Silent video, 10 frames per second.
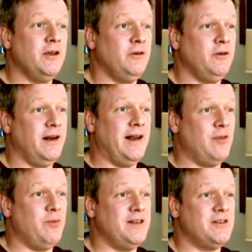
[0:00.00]
You can allow
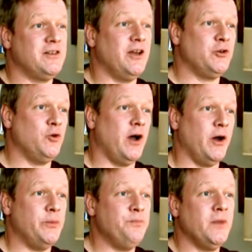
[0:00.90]
the police to search your
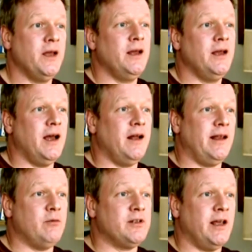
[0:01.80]
home, and
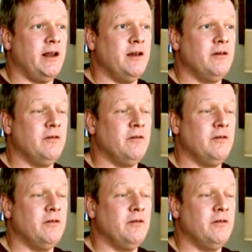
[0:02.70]
they will say,